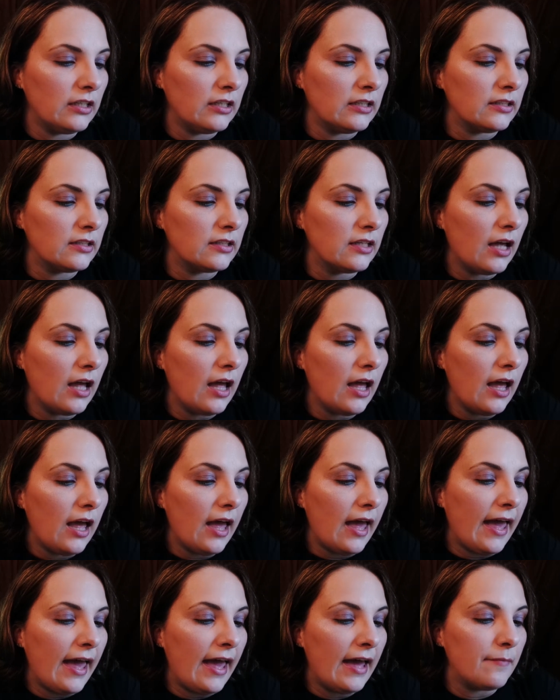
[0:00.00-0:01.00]
It's
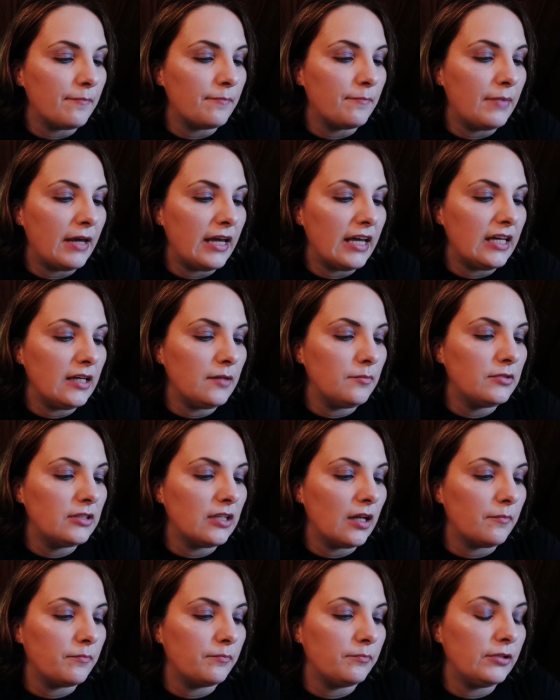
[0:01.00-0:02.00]
at Babes
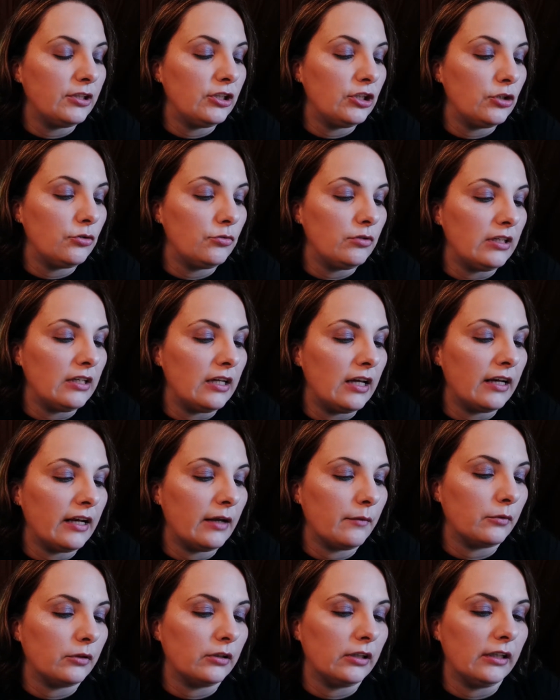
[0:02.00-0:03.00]
Beauty, and
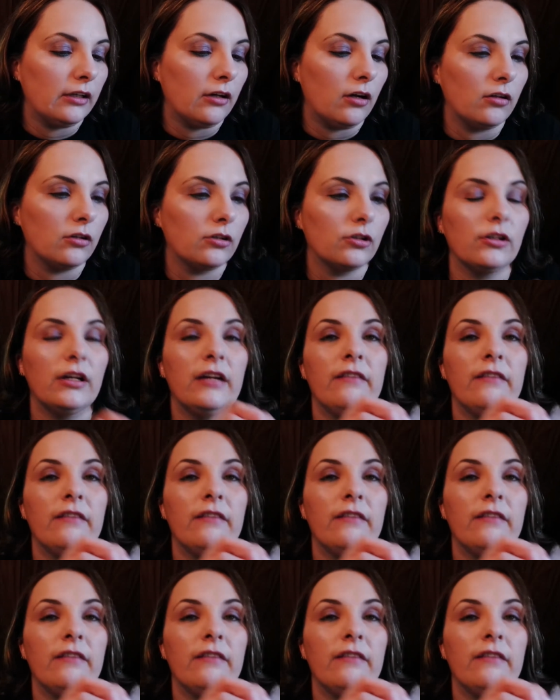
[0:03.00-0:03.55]
I will link all her